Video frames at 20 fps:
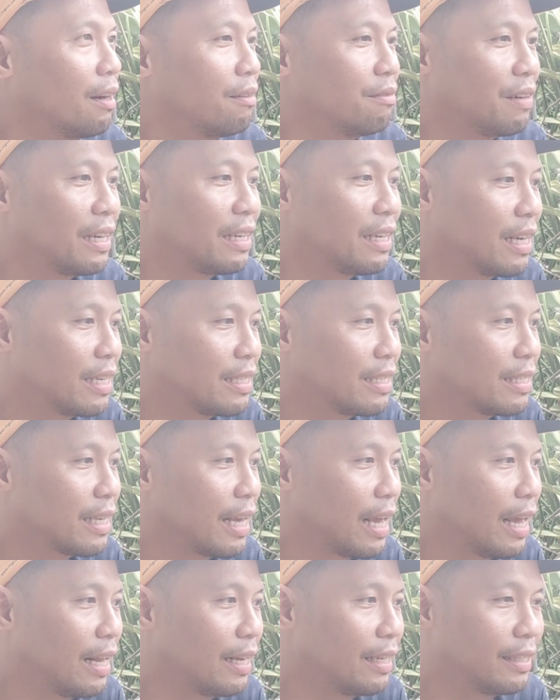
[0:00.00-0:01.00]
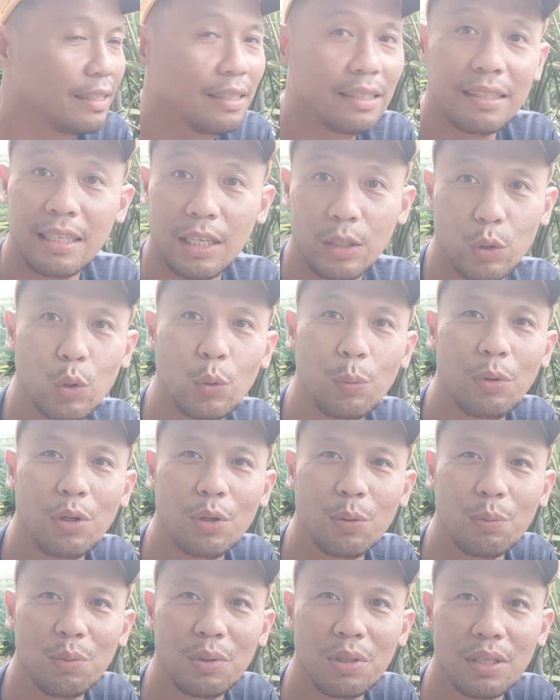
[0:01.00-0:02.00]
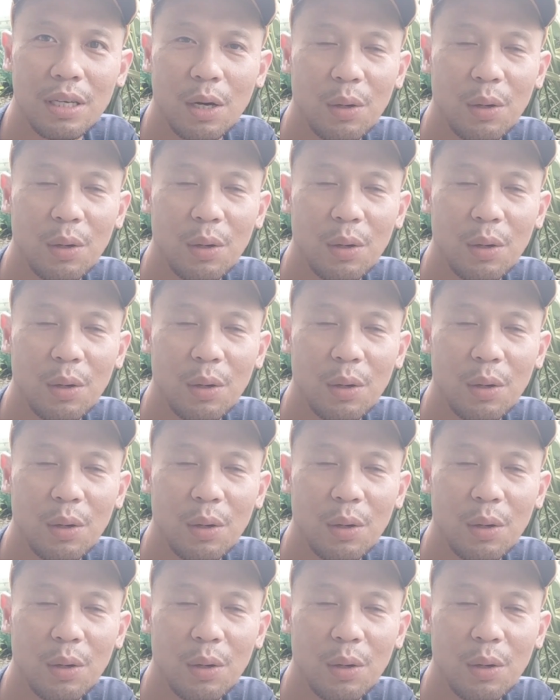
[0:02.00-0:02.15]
vandas and dendrobiums.